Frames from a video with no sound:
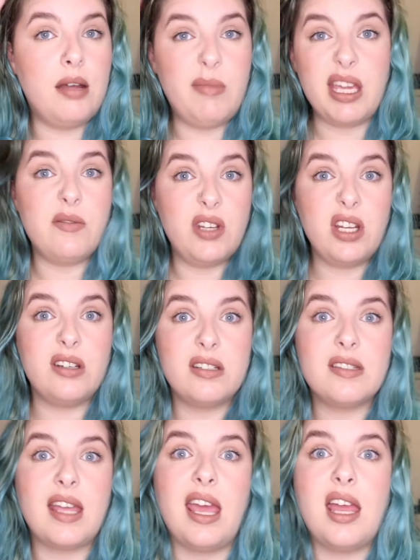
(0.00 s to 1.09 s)
makeup
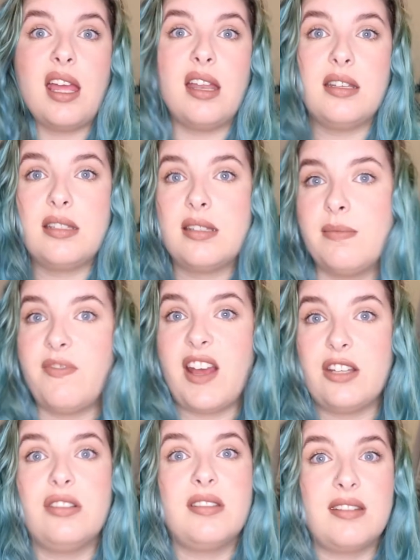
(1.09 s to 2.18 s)
videos and some
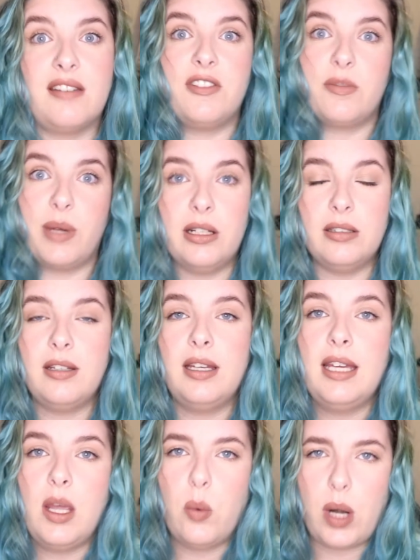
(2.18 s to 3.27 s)
fashion stuff as well
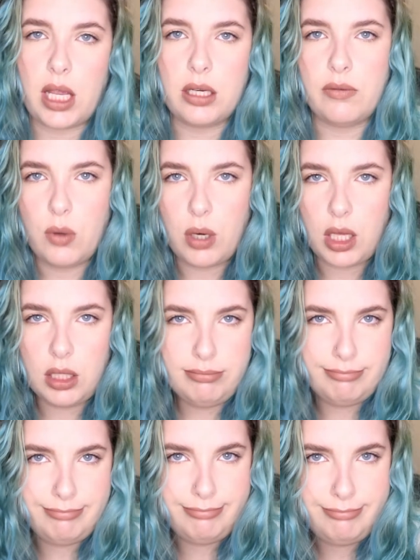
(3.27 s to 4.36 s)
when I can afford it.
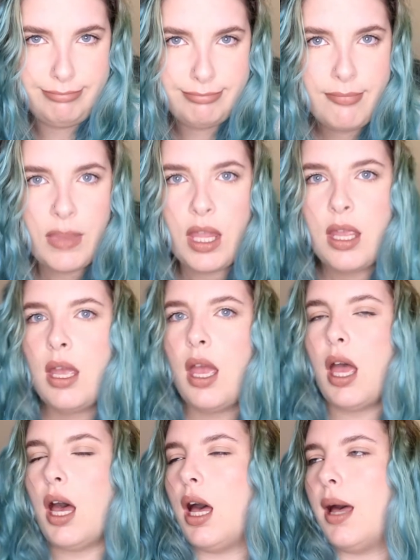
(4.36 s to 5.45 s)

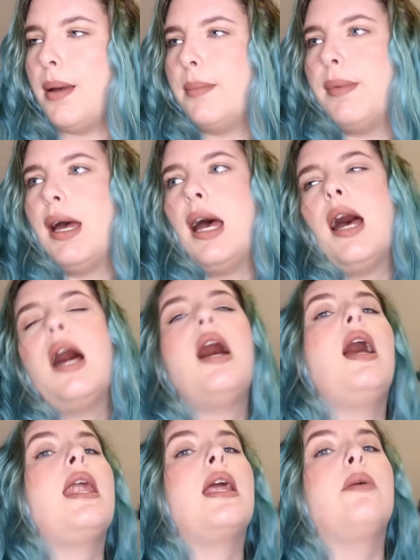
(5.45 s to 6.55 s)

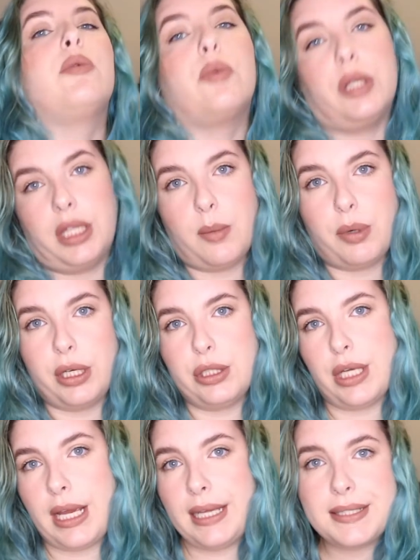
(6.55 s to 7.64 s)
And I would really
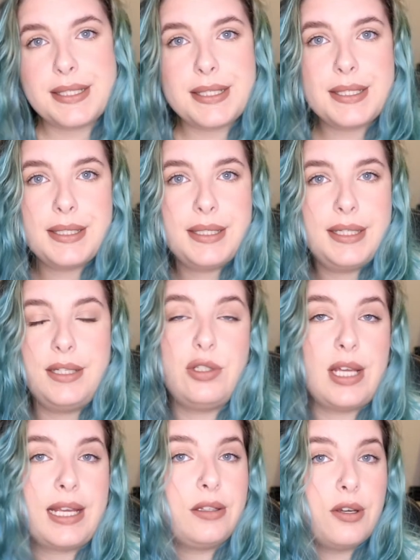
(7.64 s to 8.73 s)
appreciate you
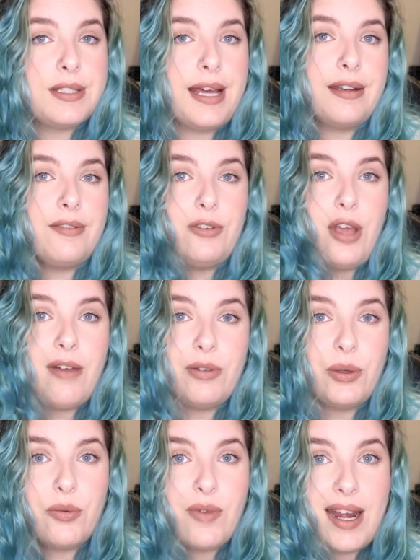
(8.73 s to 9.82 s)
checking those out if you
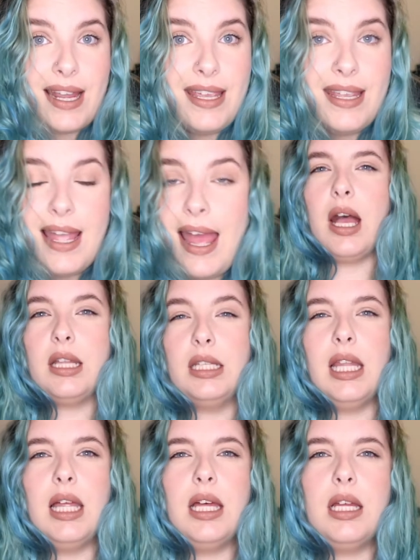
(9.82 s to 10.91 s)
haven't already. I'd
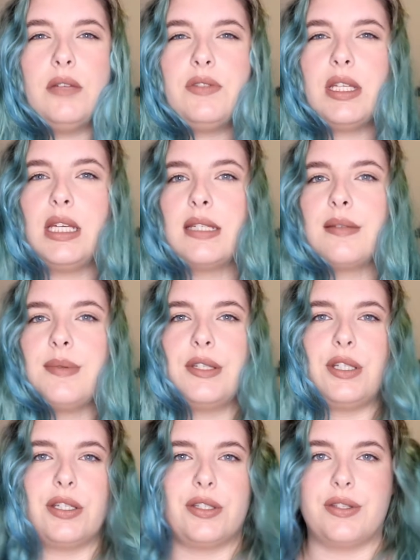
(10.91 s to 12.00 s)
love to hear some
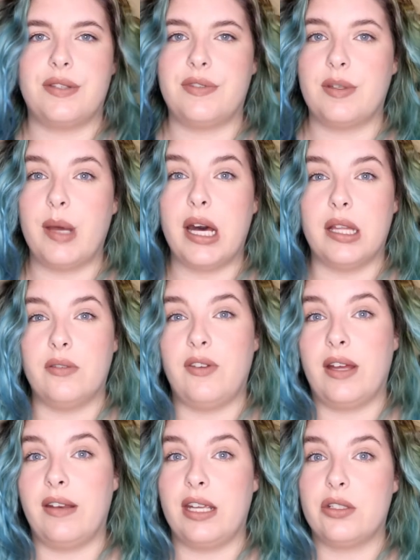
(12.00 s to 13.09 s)
suggestions of some other
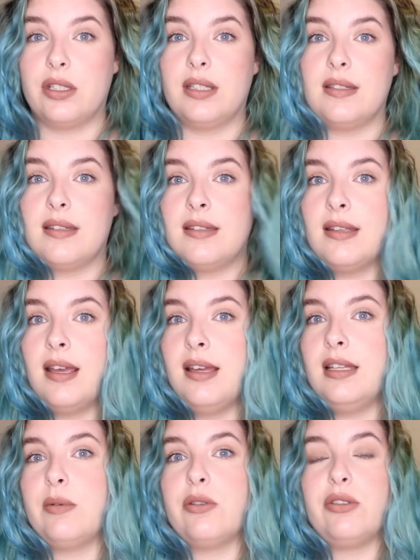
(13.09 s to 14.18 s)
foundations,
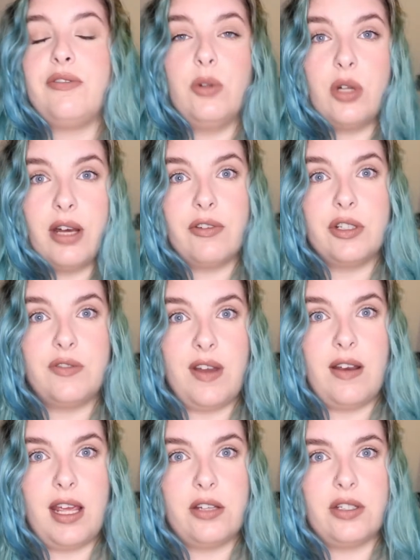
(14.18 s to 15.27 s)
especially full coverage
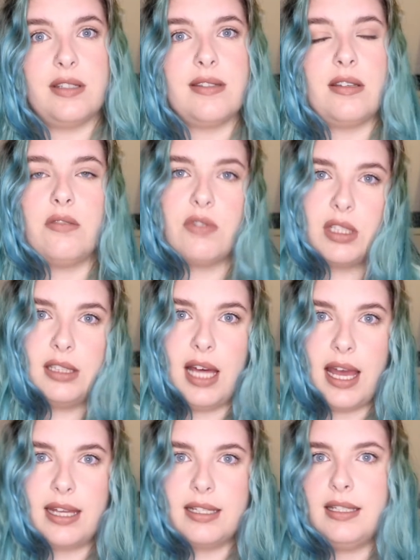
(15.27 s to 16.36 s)
foundations that you really
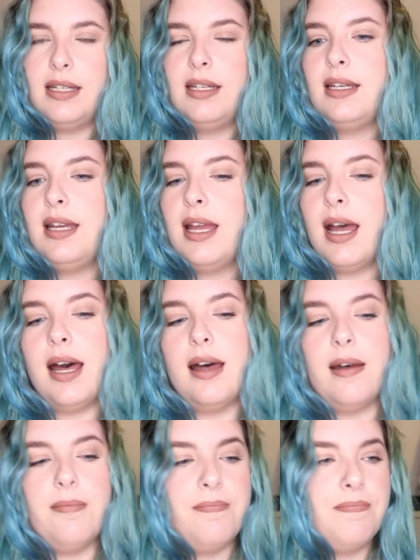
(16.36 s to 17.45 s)
like,
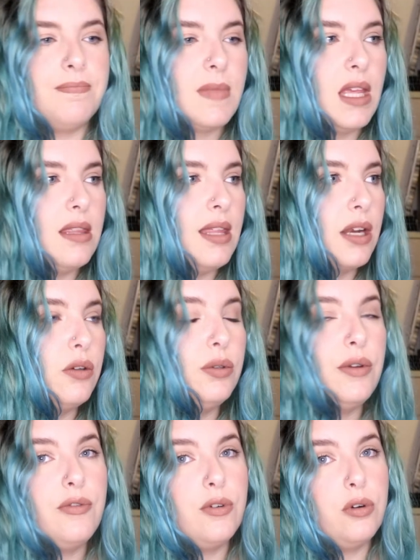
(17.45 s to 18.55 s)
that are
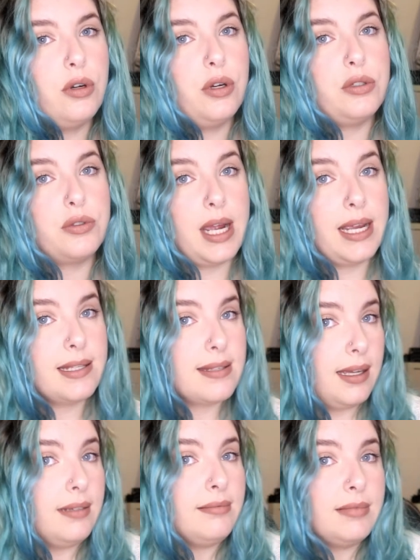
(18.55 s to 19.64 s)
good for drier
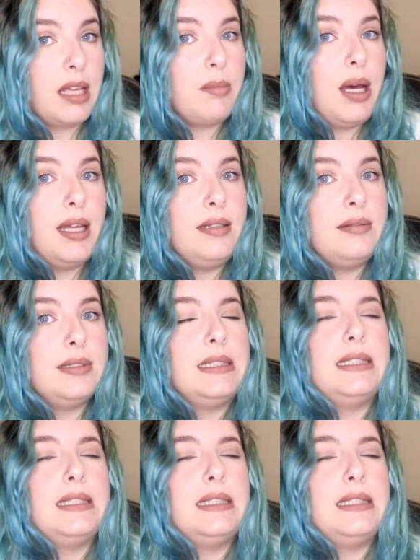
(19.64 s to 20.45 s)
skin like mine.